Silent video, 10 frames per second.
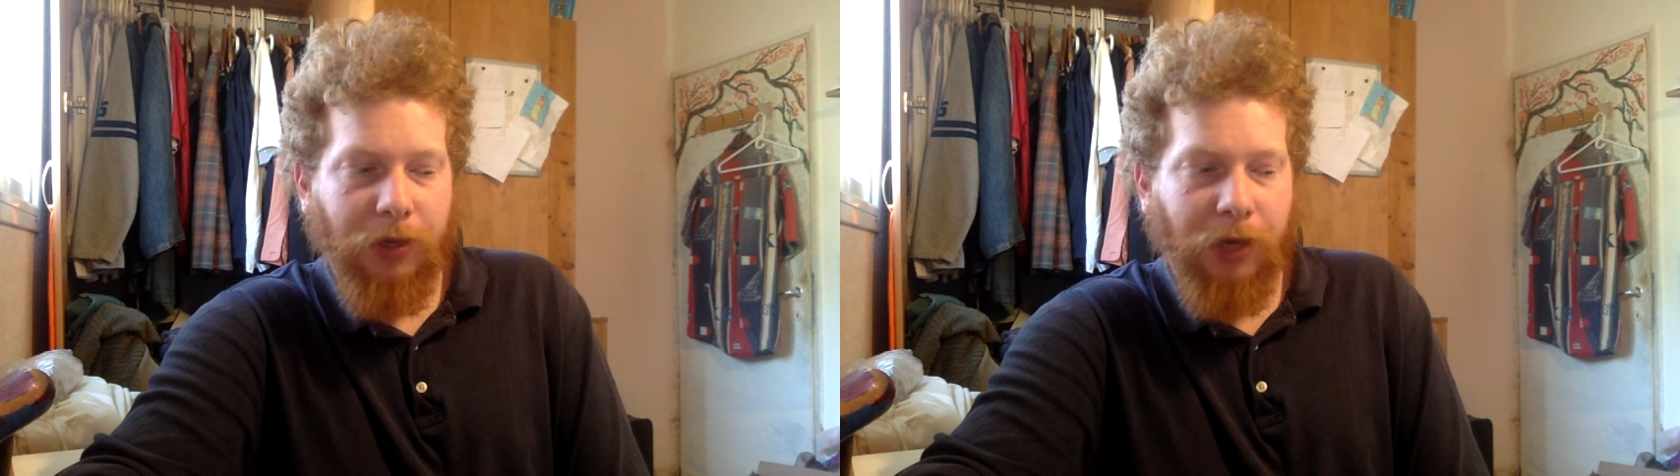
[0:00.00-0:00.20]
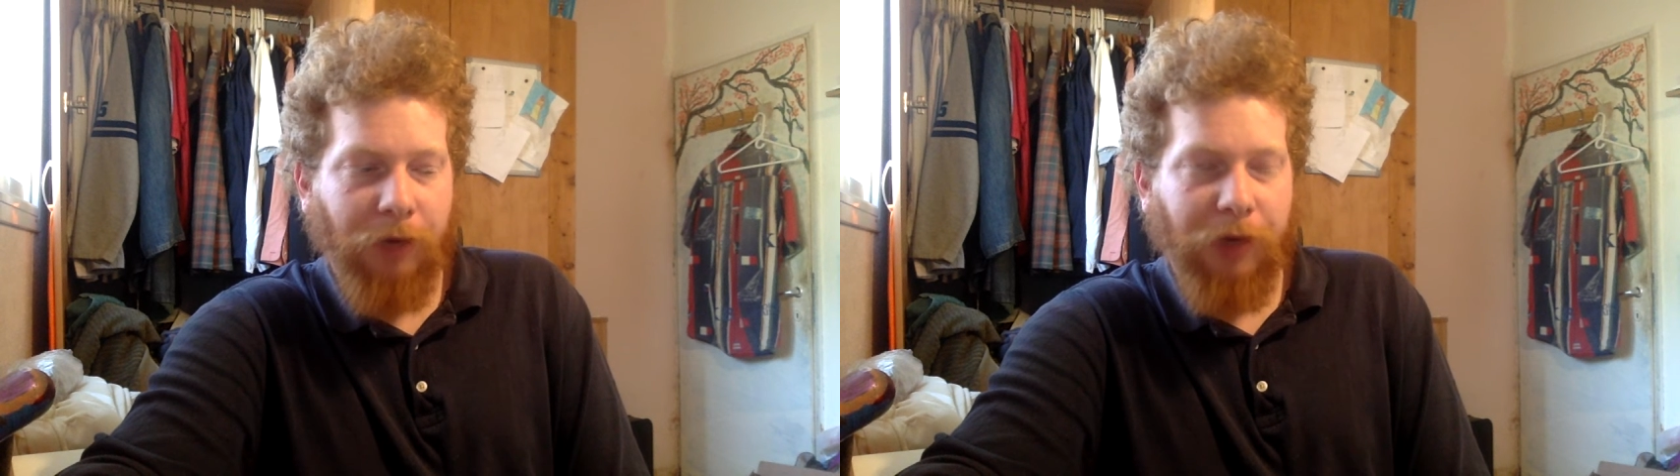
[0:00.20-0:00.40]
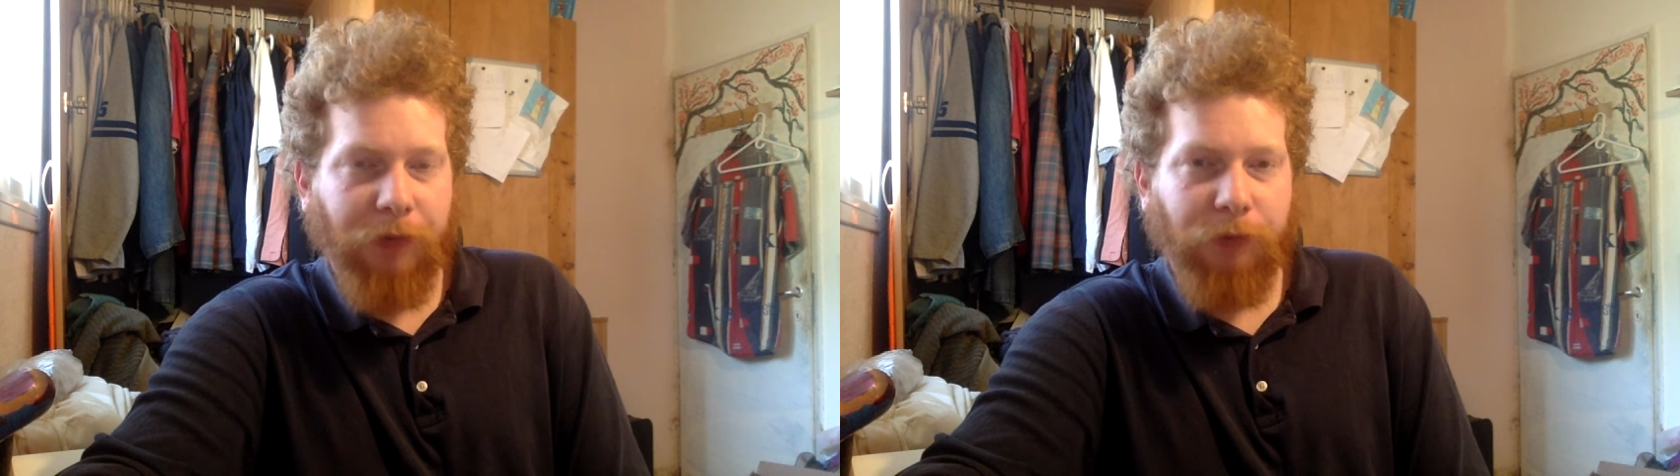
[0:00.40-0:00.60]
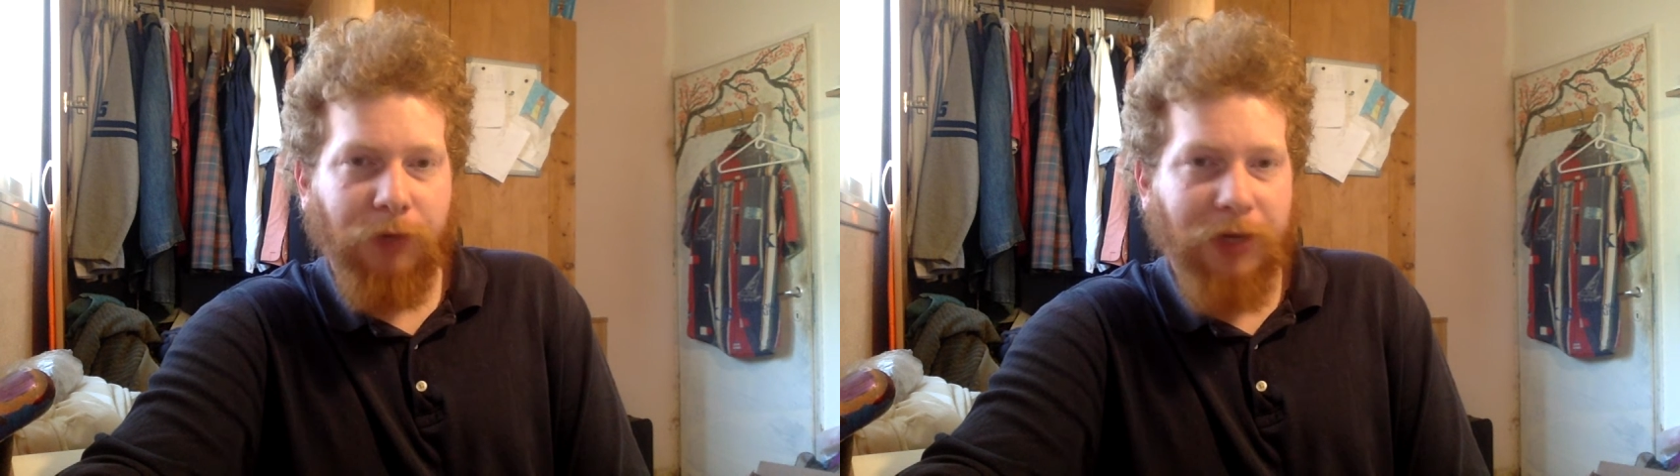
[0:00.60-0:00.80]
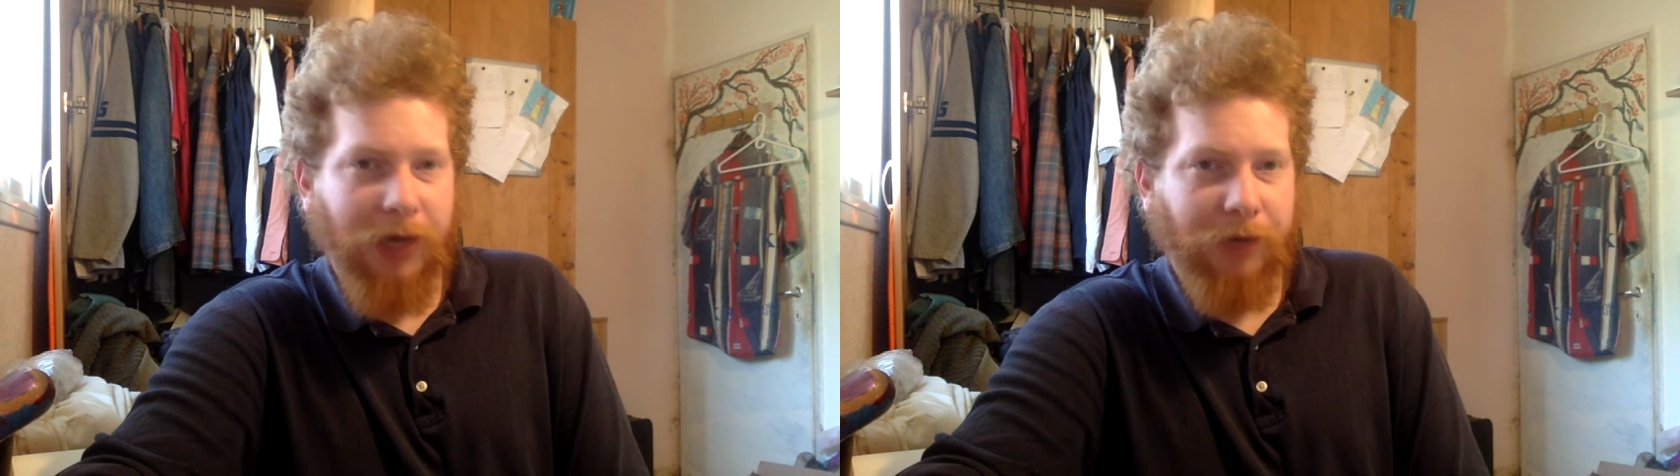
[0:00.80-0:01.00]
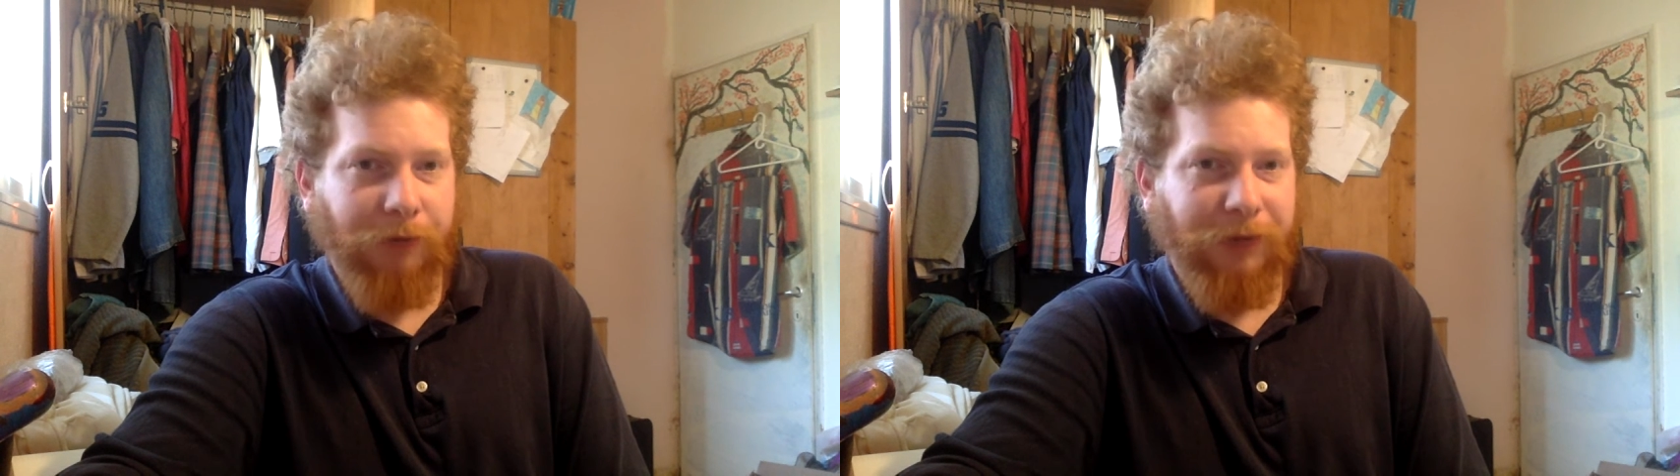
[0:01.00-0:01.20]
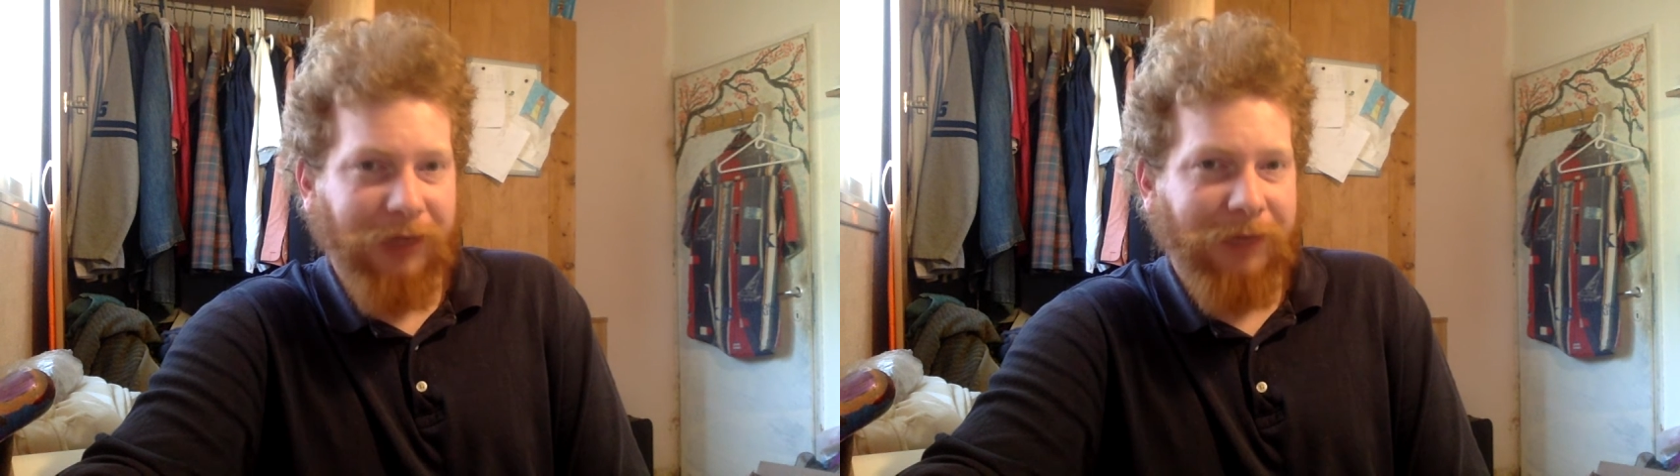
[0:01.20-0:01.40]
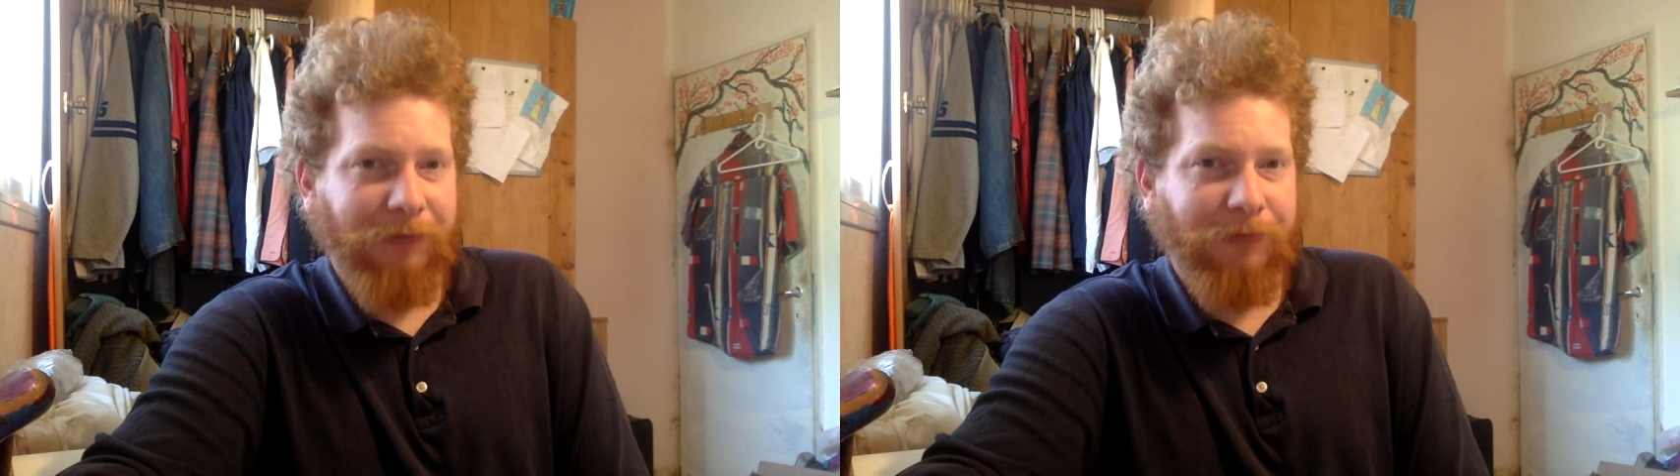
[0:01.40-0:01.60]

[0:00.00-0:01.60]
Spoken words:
it would not really